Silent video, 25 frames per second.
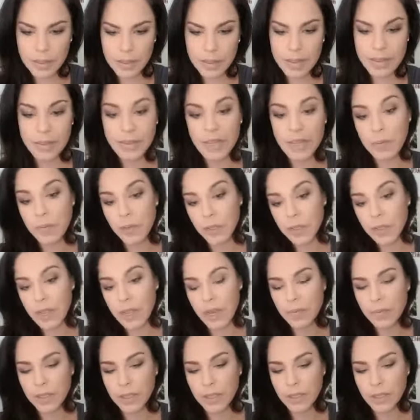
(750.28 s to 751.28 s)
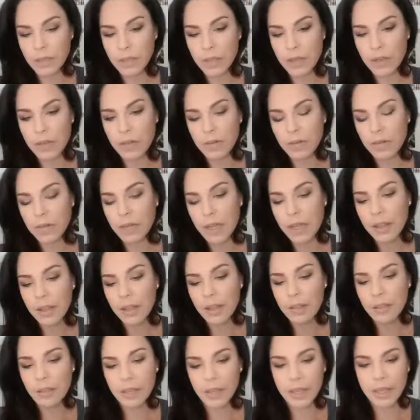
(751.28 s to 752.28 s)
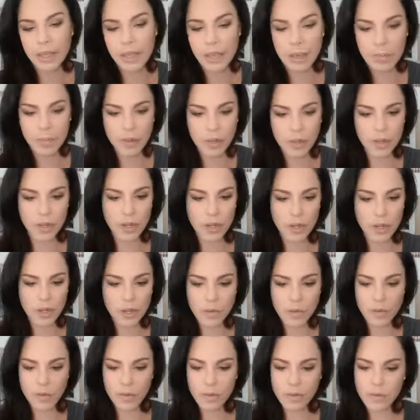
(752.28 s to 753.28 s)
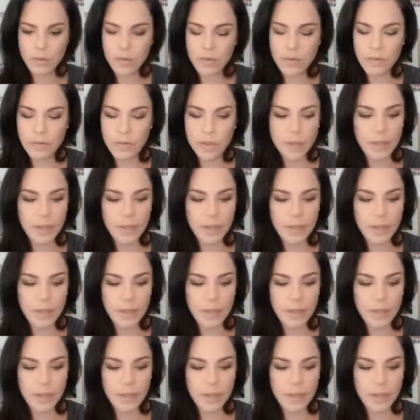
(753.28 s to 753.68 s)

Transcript: Same with that one. So nothing really came on new